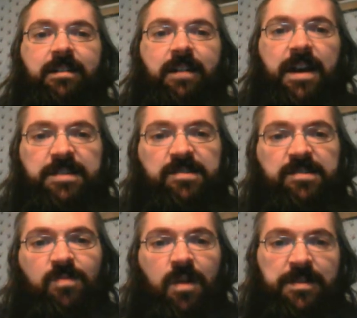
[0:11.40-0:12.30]
I
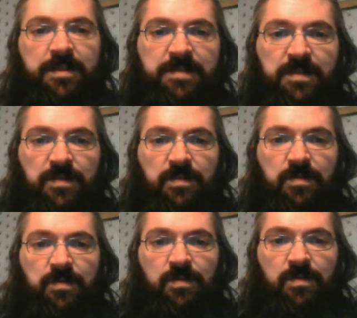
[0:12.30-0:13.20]
just wanted
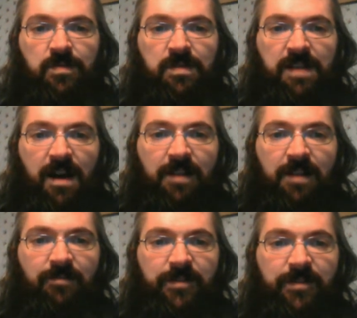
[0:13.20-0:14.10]
to talk a
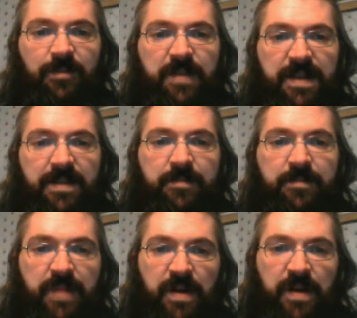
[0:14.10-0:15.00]
little bit
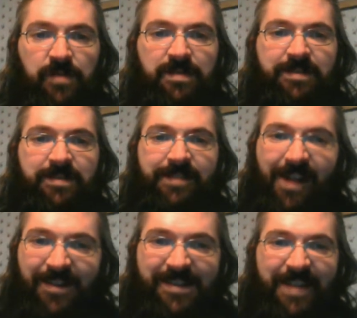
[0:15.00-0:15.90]
about
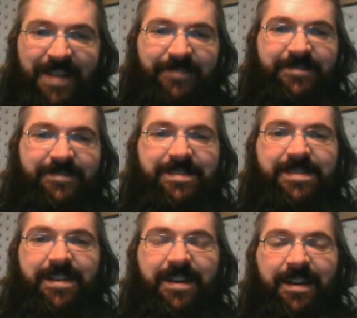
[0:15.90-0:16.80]
call centers.
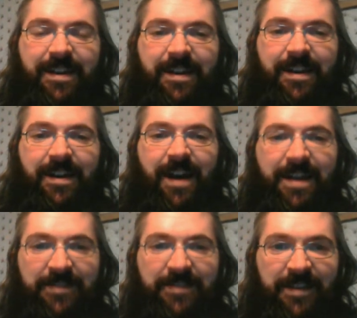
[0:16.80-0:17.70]
I
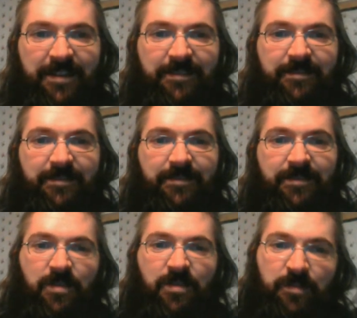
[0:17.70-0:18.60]
think
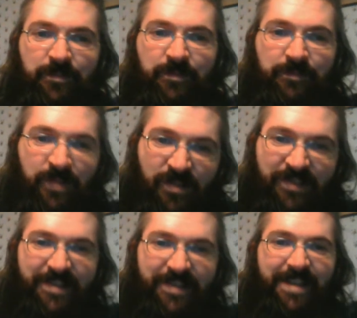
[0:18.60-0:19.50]
they're
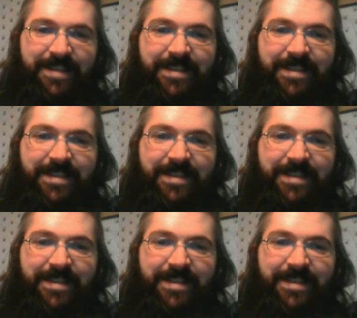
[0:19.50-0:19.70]
bullshit.